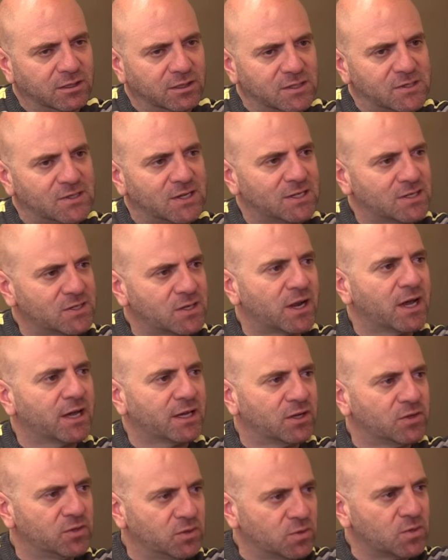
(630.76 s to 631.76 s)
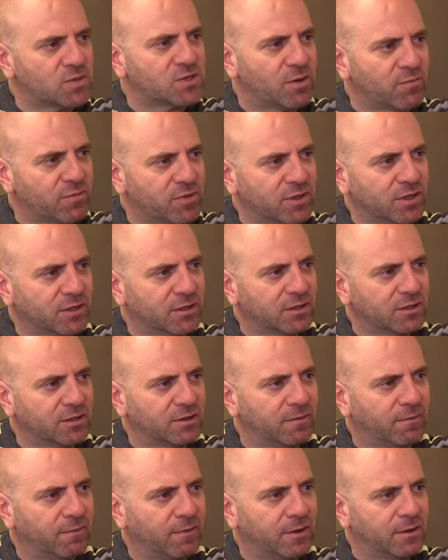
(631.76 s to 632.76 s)
the sense that I can do something.
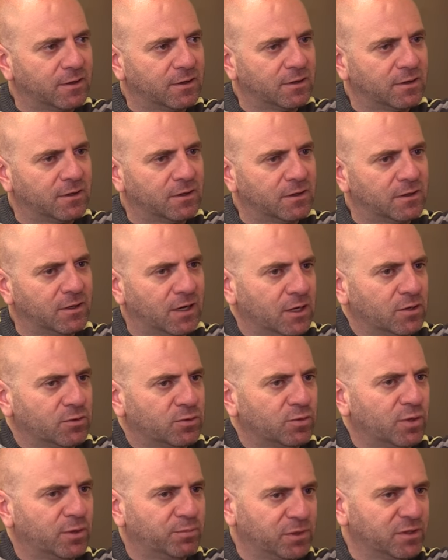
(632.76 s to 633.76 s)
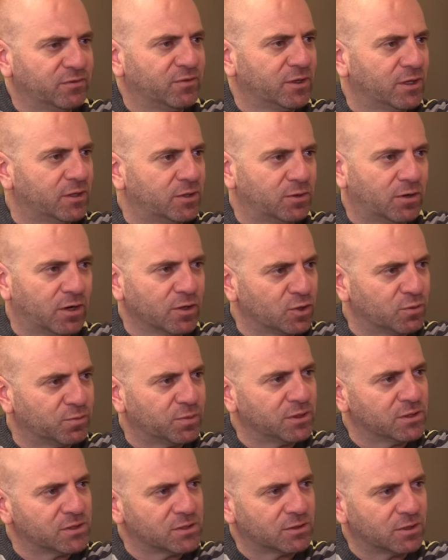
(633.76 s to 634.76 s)
I grew up living under
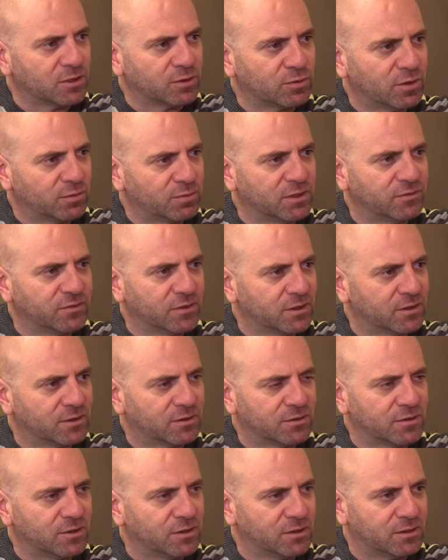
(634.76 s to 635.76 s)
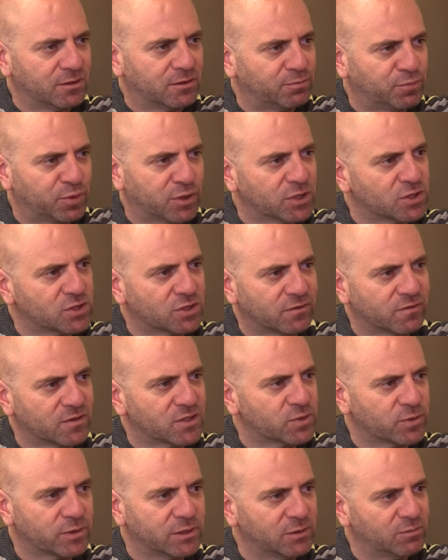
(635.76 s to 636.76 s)
occupation. I grew up living under the oppression of the
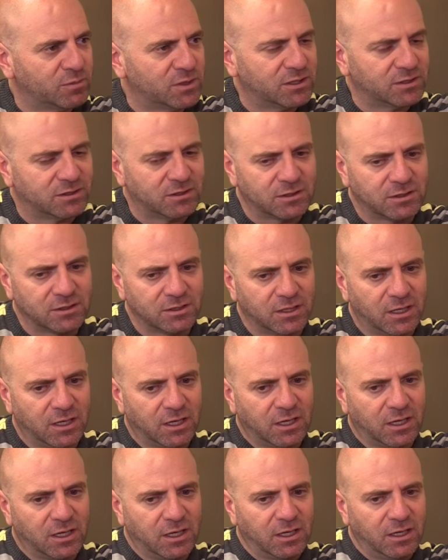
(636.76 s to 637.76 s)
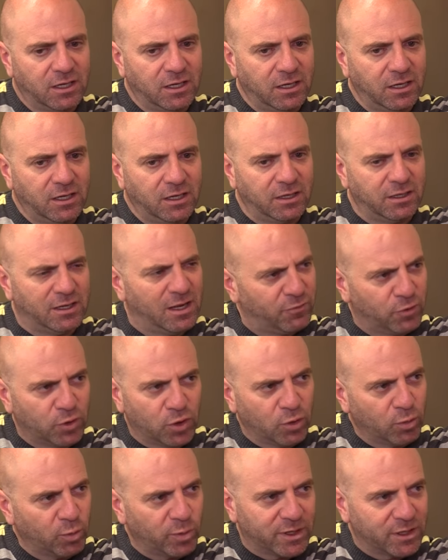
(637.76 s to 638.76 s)
Israeli military and never
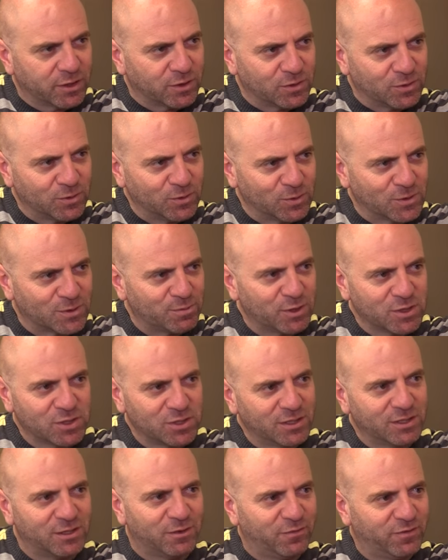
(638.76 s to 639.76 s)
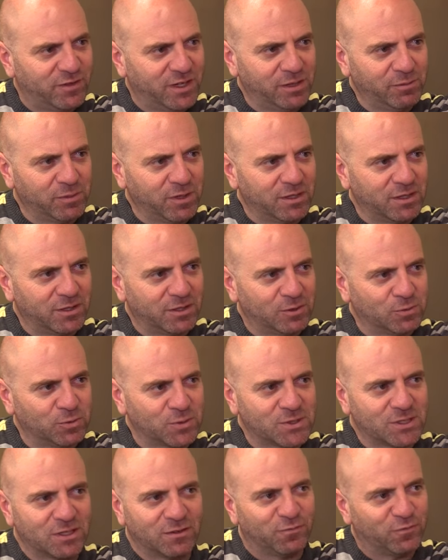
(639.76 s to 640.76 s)
knowing what I could do, especially in a family that
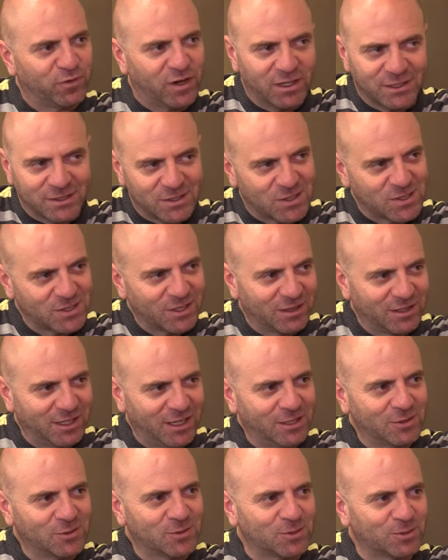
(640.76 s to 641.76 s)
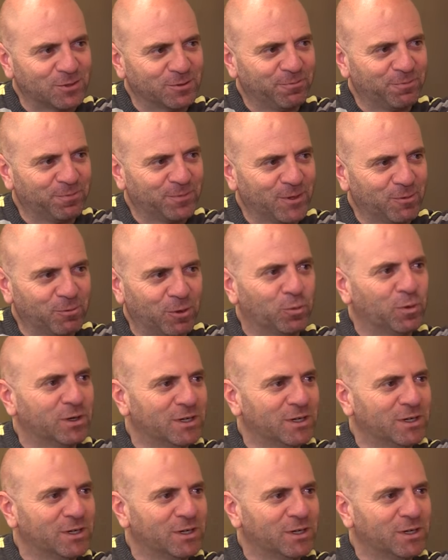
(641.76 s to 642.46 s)
always said violence is not the answer. Well,